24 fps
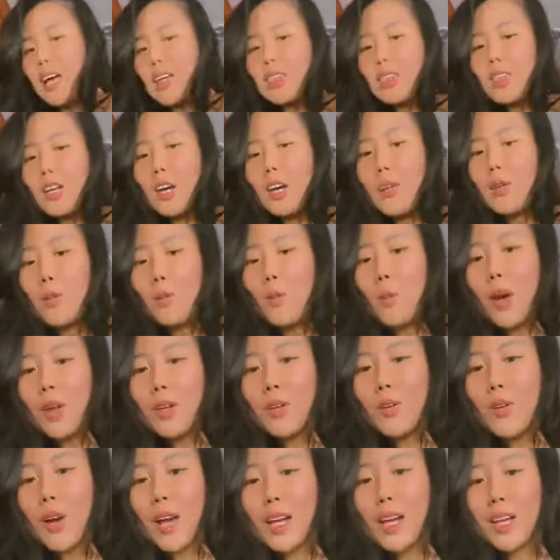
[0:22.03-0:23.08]
I thought, why
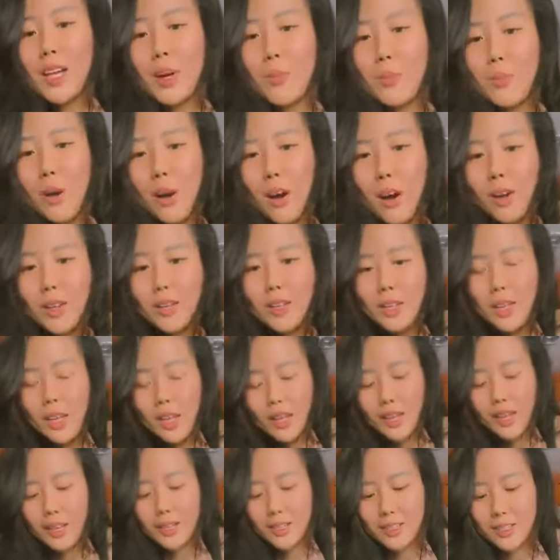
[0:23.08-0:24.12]
don't I come on
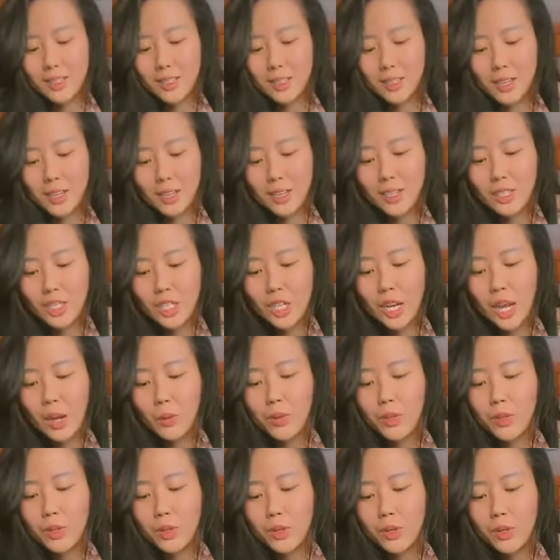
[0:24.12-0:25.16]
and uh, chat
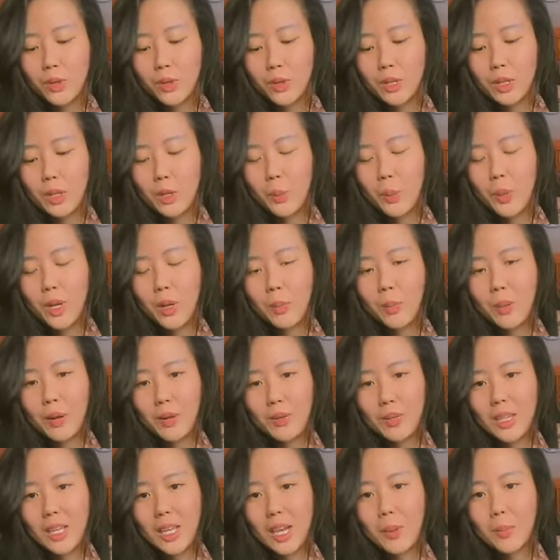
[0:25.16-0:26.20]
with you a little bit
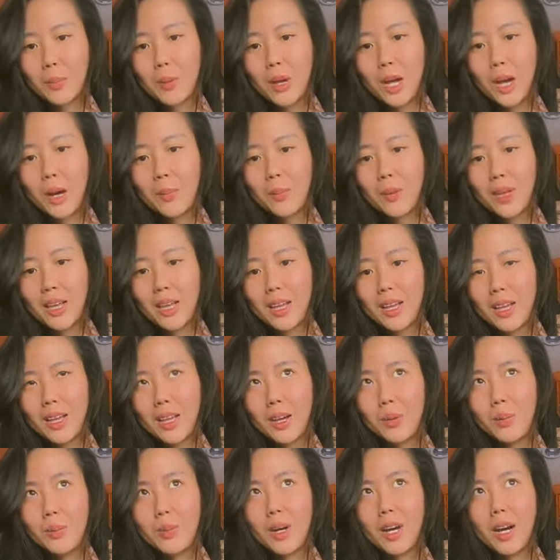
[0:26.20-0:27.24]
about the upcoming
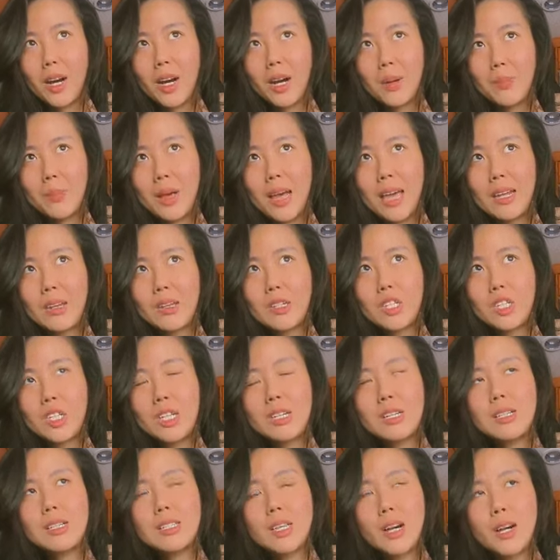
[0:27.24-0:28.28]
um,
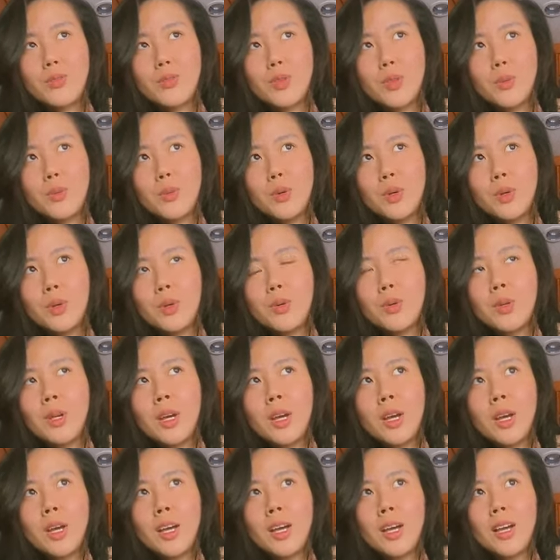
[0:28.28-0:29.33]
energies of the
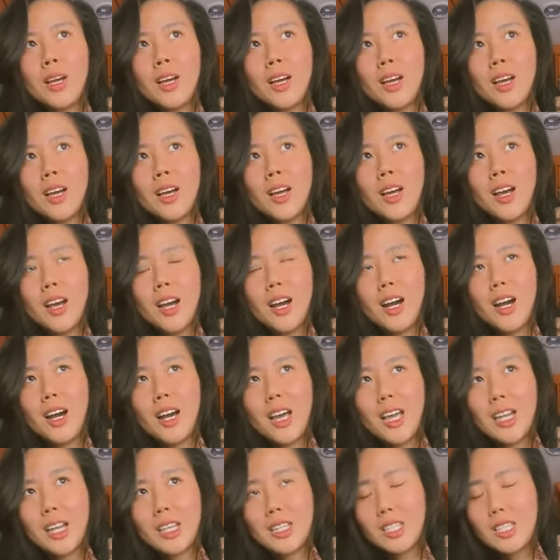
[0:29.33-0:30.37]
moon. Oh,
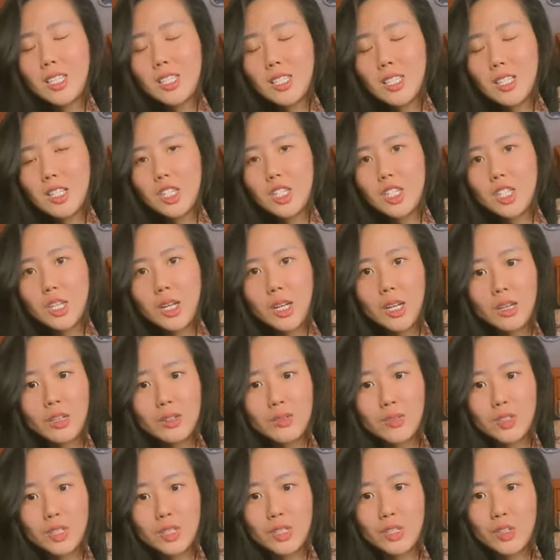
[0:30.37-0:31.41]
and just the
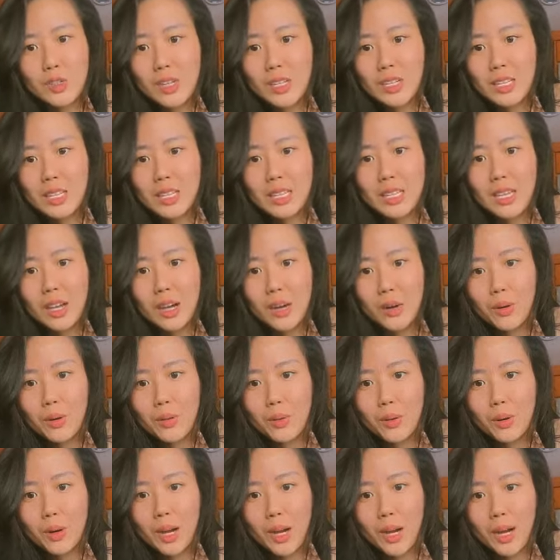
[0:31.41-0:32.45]
shift to the
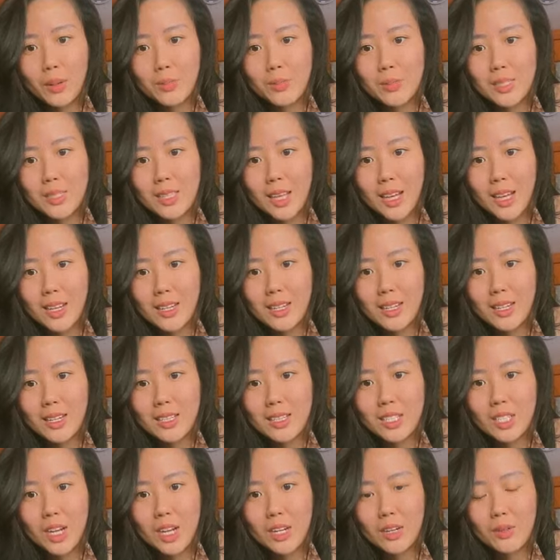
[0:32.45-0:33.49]
Leo um, sun
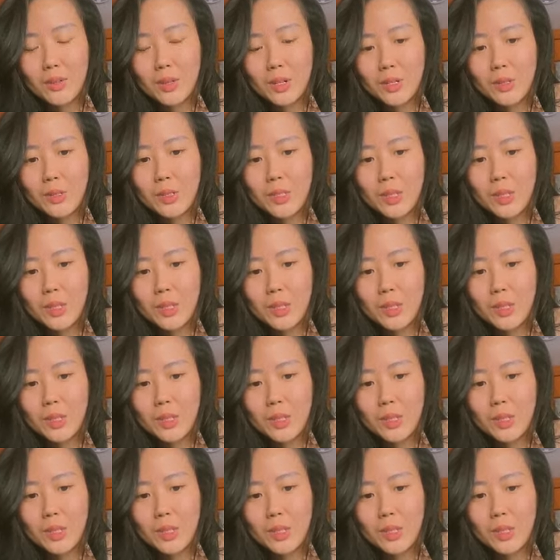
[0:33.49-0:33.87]
in general.